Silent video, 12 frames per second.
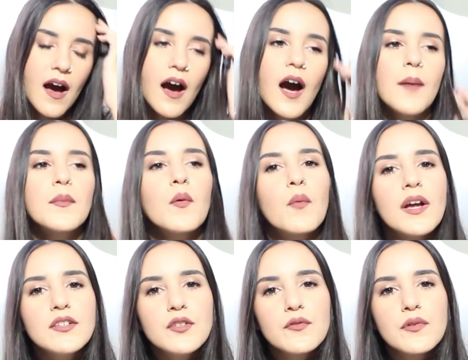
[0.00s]
Um,
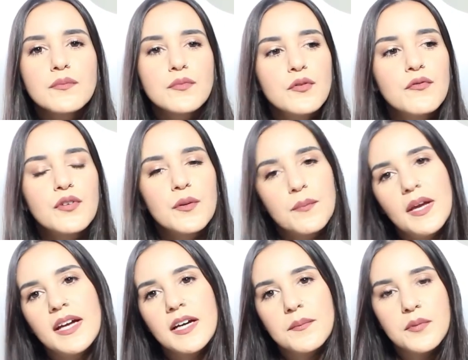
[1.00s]
when you remove your
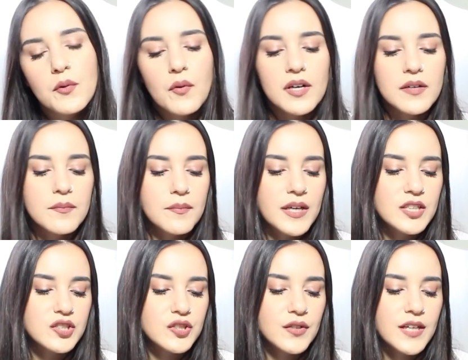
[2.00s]
makeup, you want to make
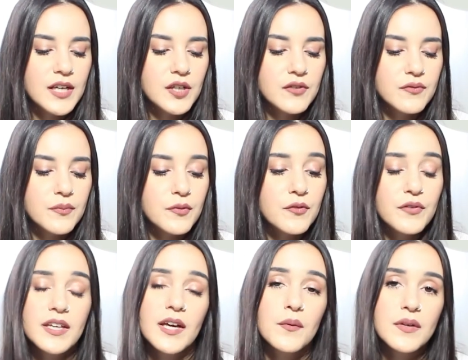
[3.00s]
sure that you're
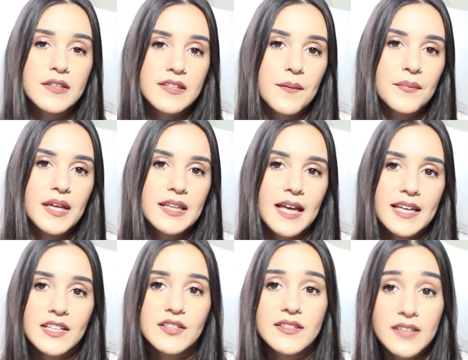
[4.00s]
removing it with something that
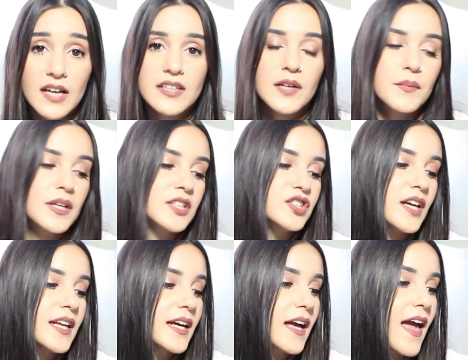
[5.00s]
is
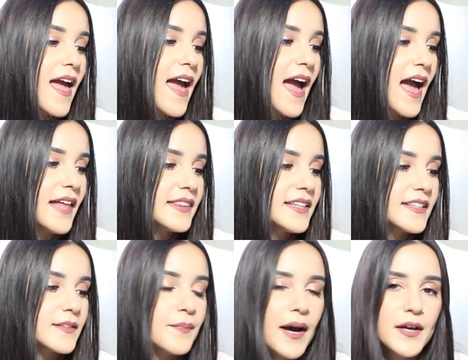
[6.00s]
non-comedogenic. And
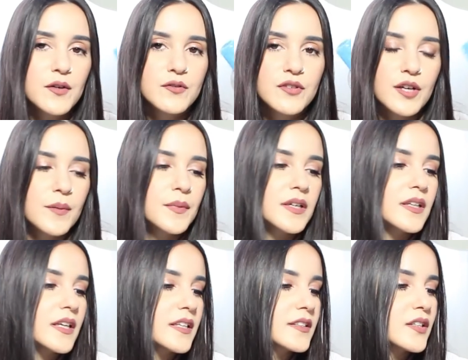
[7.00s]
this Bioderma
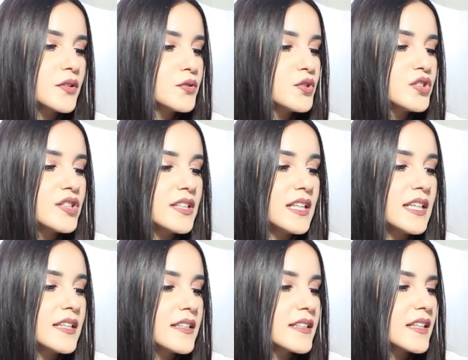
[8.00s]
like solution
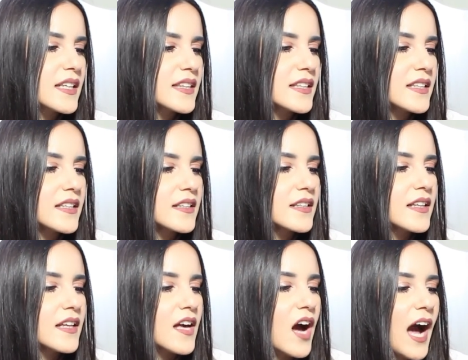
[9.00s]
is like the
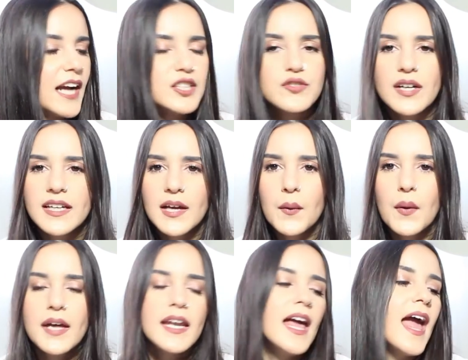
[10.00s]
hydrating
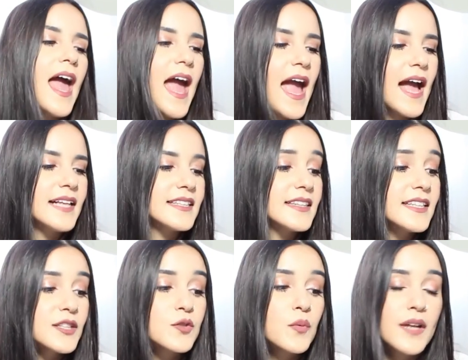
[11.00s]
one and
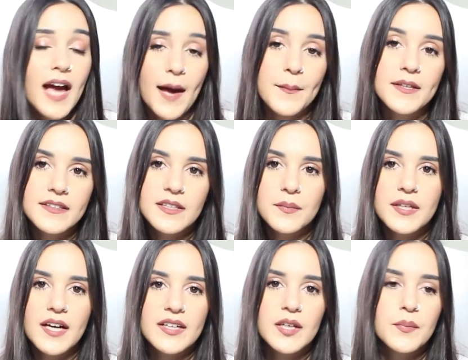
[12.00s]
this one happens to be
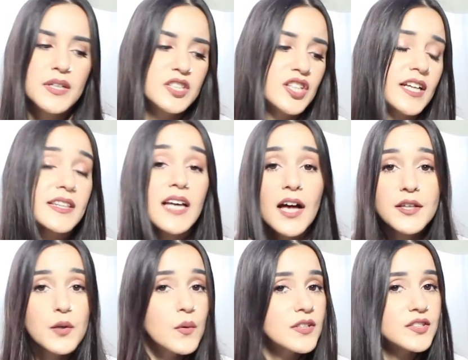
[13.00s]
non-comedogenic. The
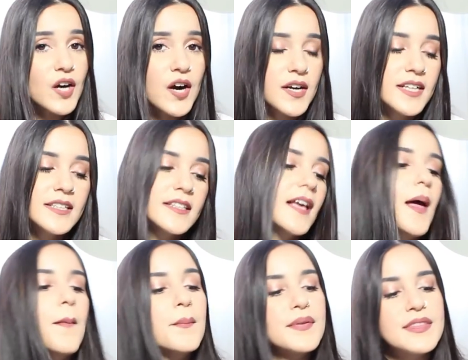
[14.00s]
other ones aren't,
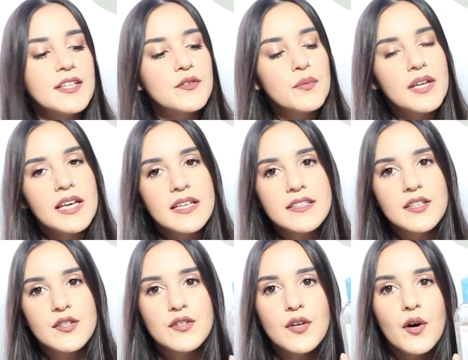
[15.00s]
but this one is.
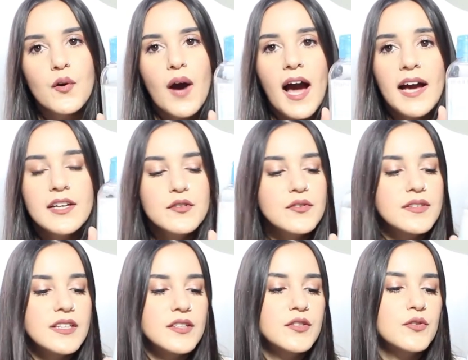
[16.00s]
So I use
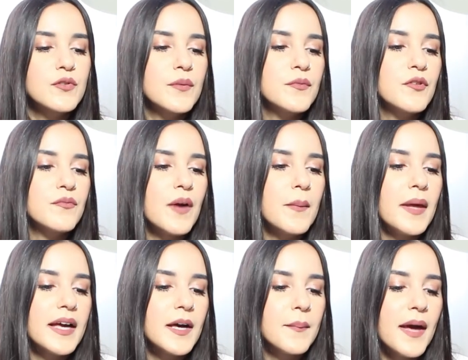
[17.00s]
this to remove my
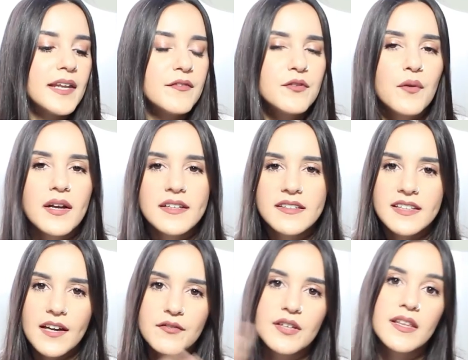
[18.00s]
makeup, and if you want to
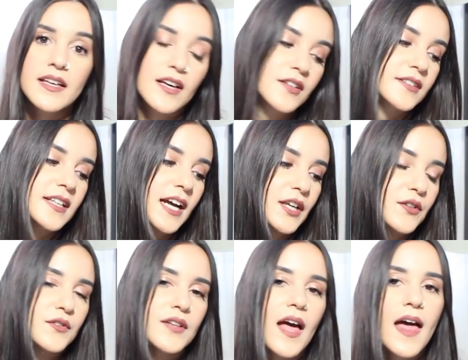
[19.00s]
see everything else that I
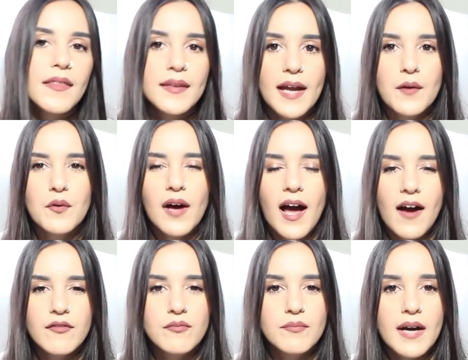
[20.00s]
use, then I will
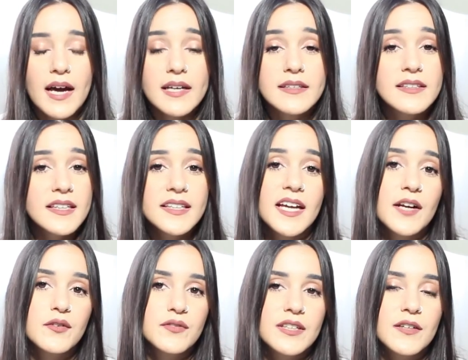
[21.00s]
have my
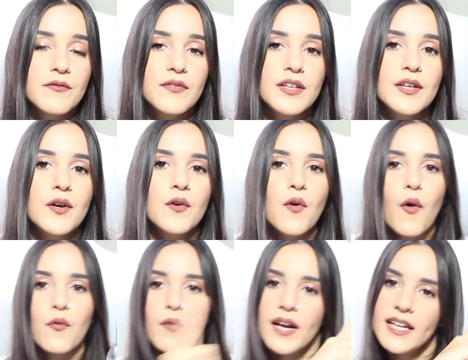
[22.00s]
skincare routine video
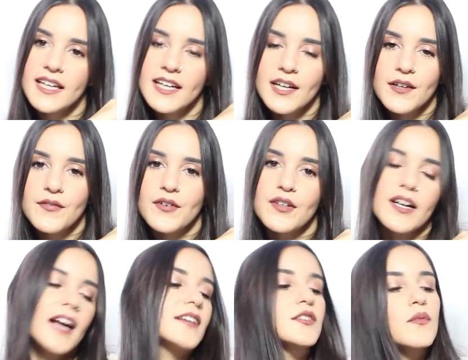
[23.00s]
right here for you
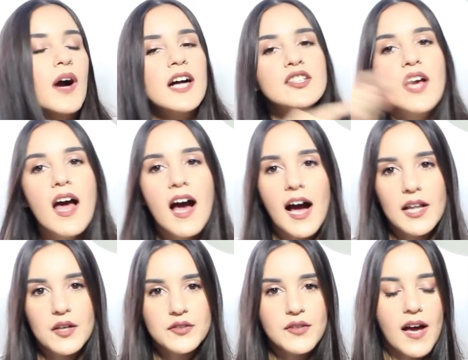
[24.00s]
guys to watch.
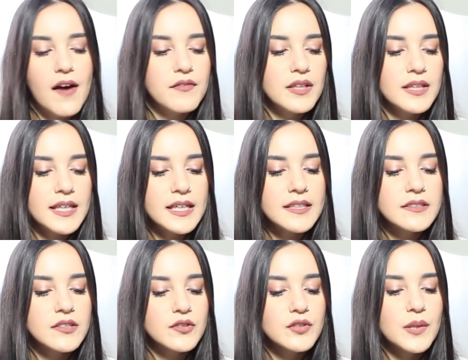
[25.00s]
I'll also have the link in the
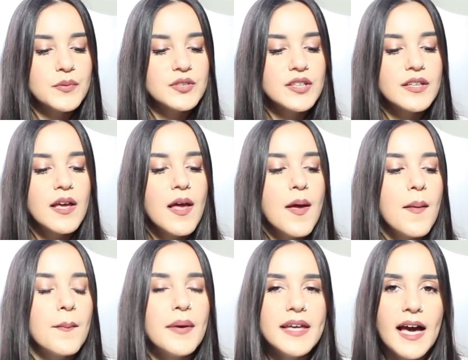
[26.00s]
description.
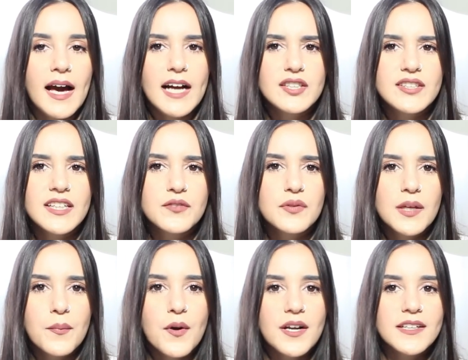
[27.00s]
But yeah, I just think it's really
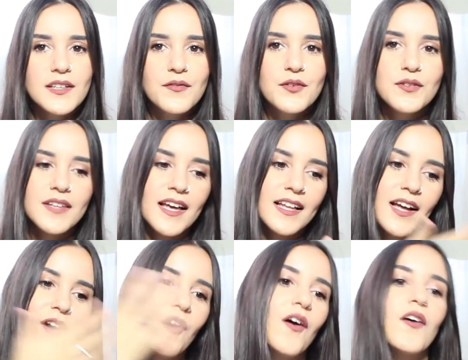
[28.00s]
important because if you take
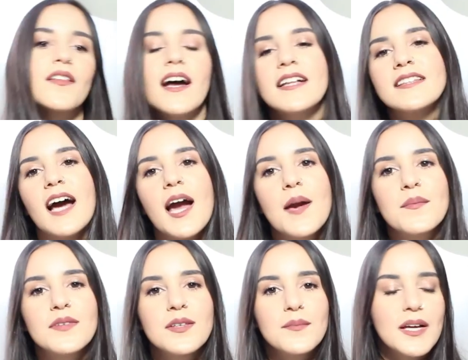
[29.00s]
like all that time
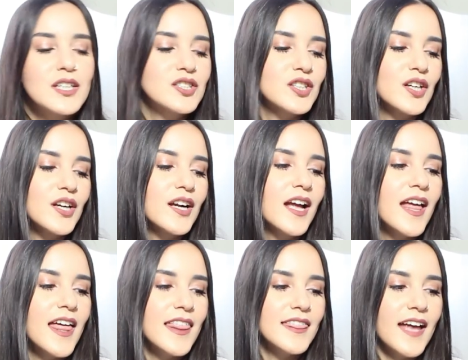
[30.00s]
to make sure
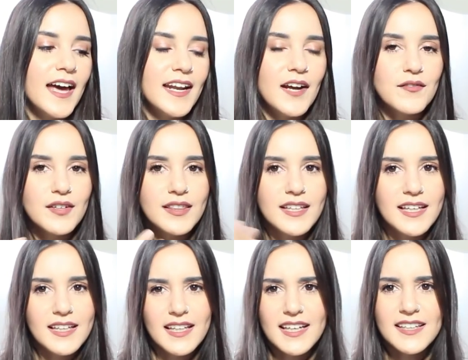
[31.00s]
that
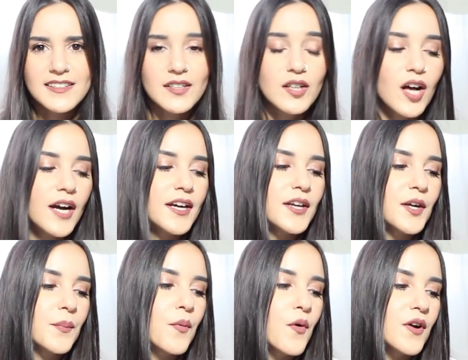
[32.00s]
everything like isn't clogging
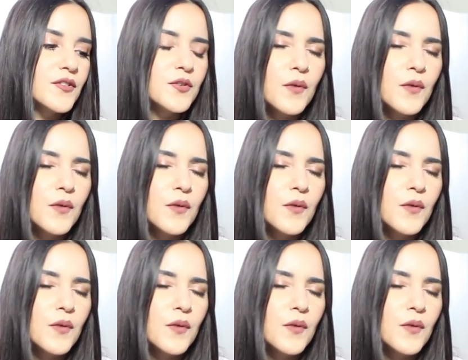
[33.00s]
your pores.